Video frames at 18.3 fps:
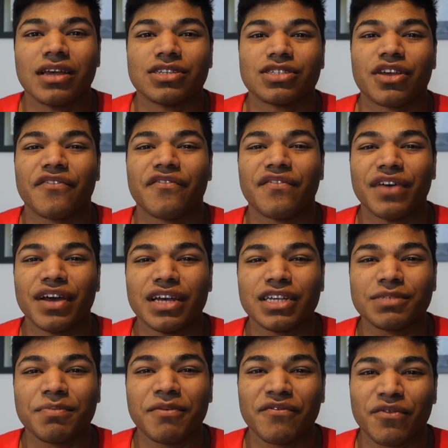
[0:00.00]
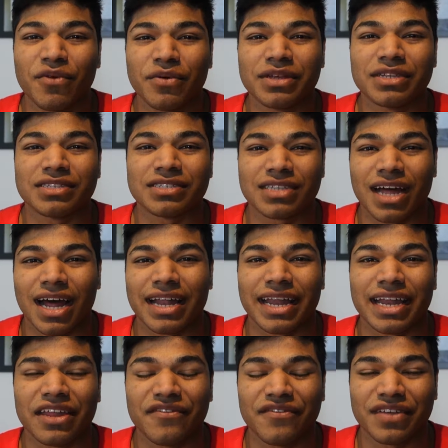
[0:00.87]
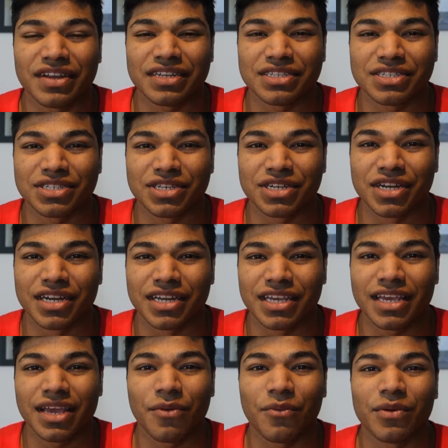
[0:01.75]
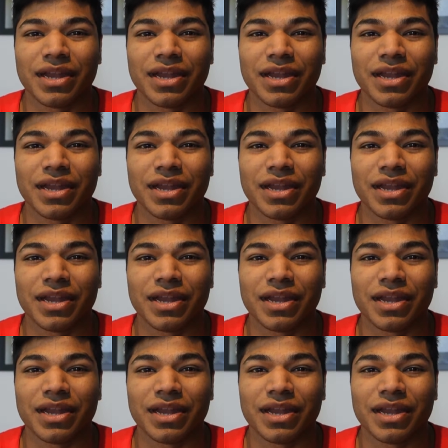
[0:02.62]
So first, before we start any fitness journey,